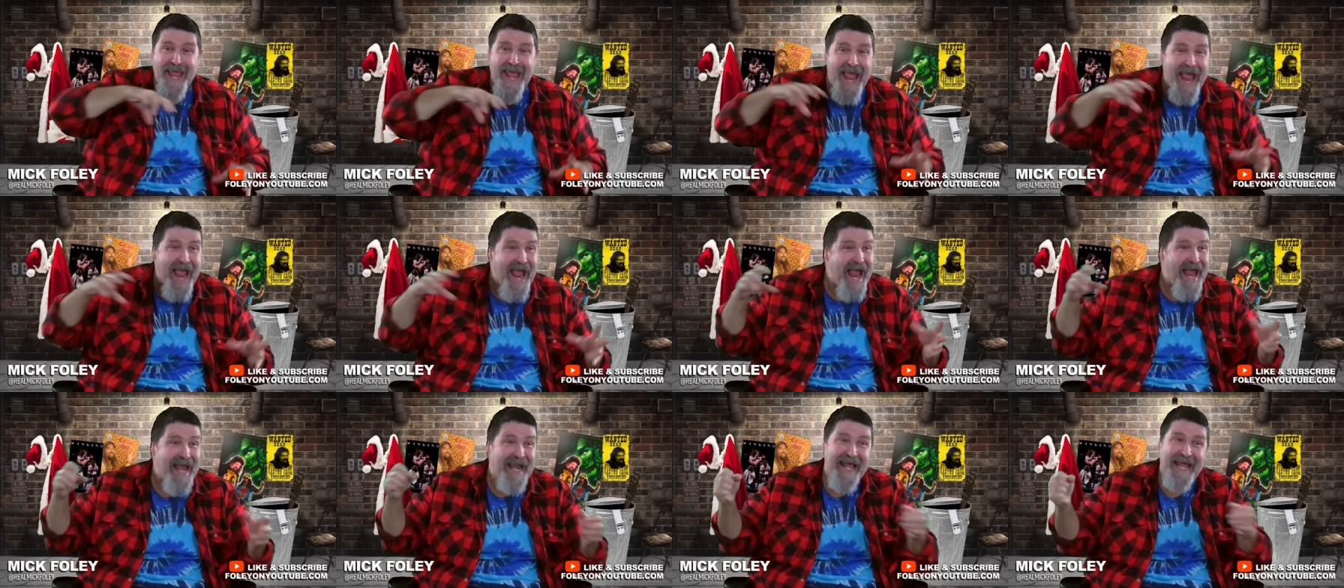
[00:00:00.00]

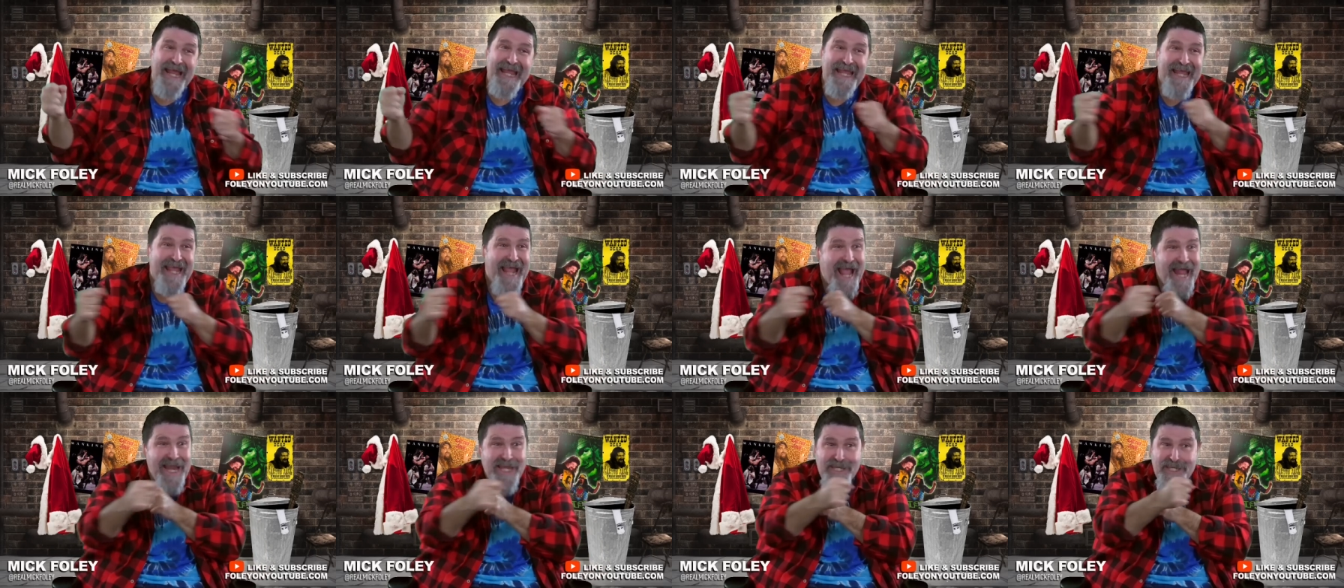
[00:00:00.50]
And I
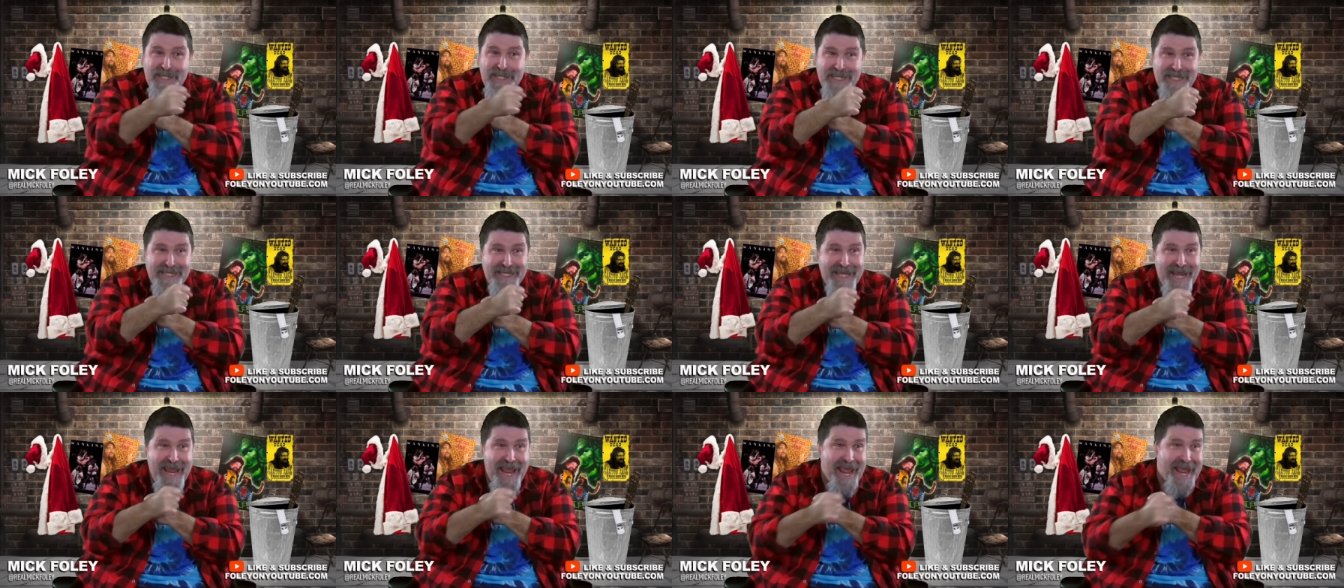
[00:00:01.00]
catch
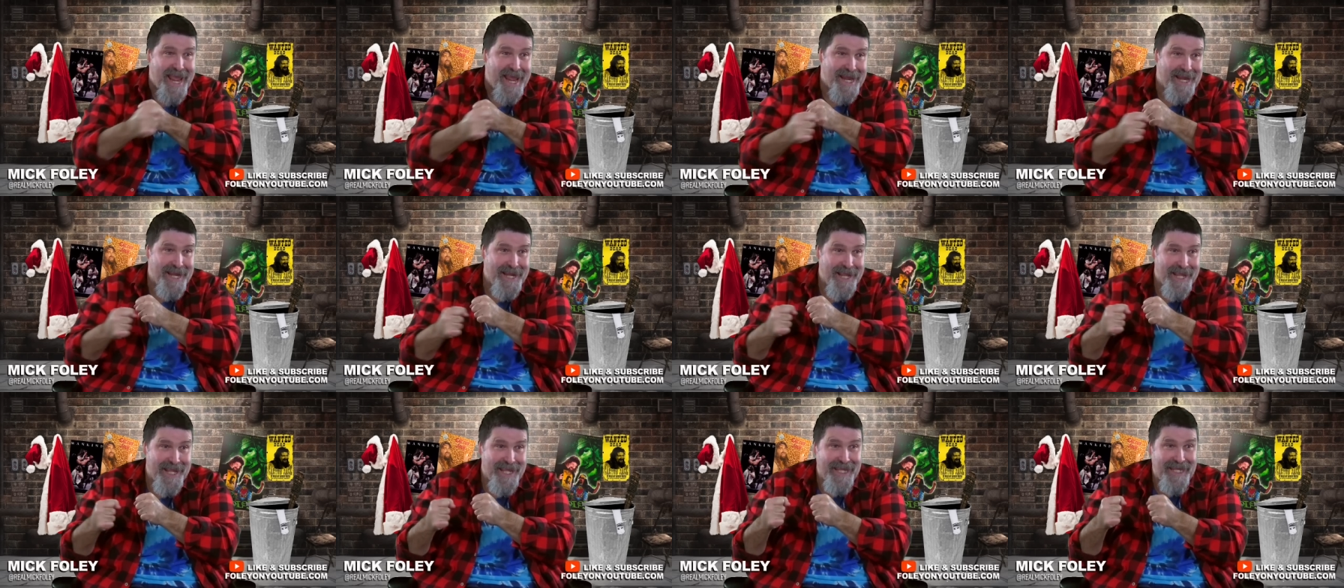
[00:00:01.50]

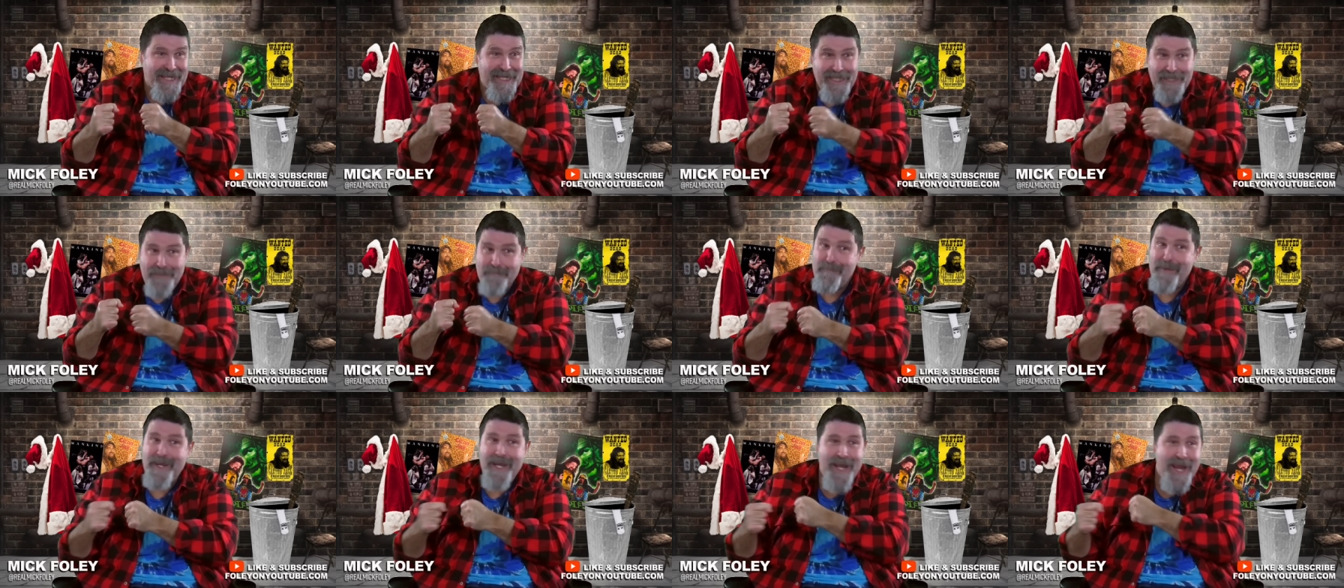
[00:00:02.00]
Sting
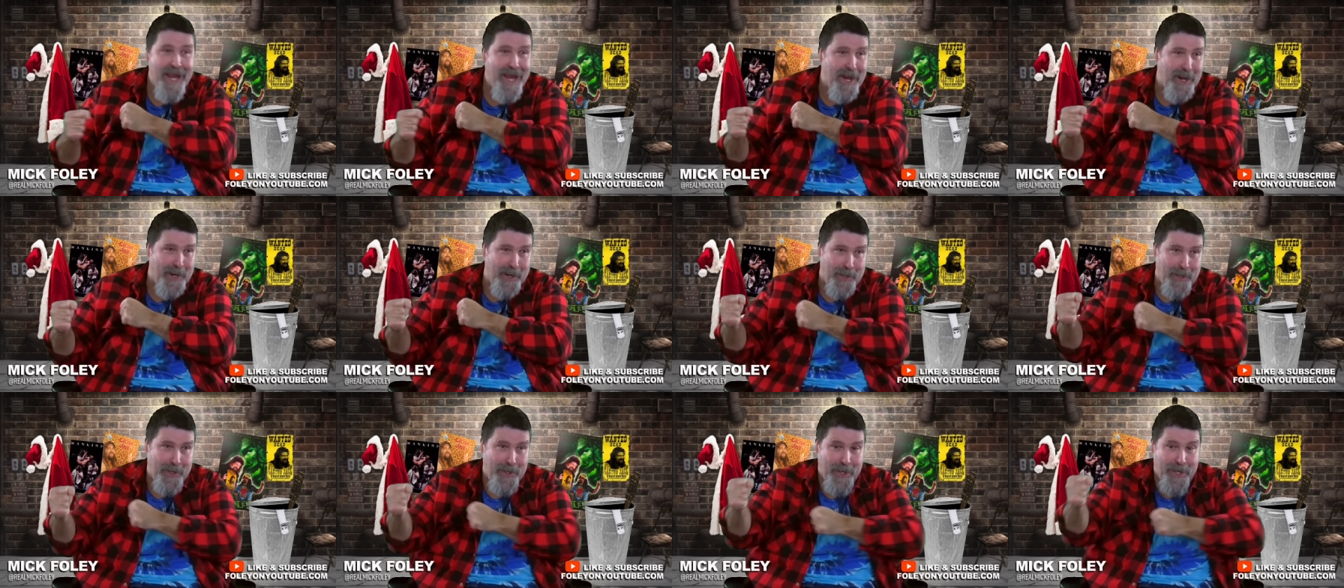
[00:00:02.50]
in
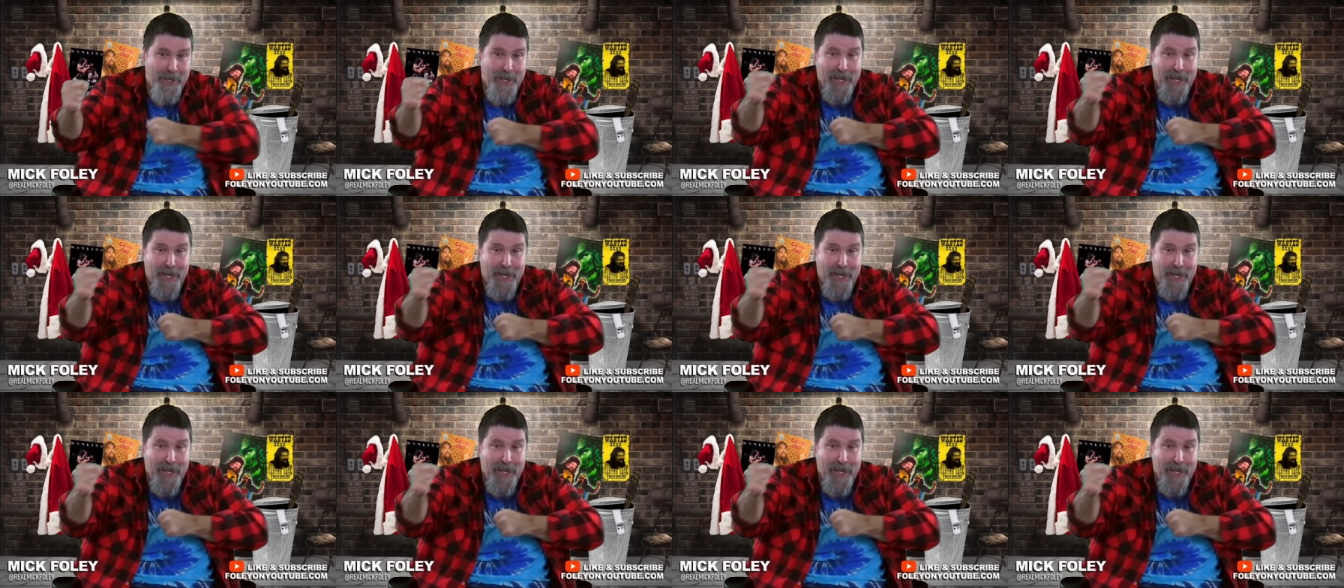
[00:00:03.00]
midair.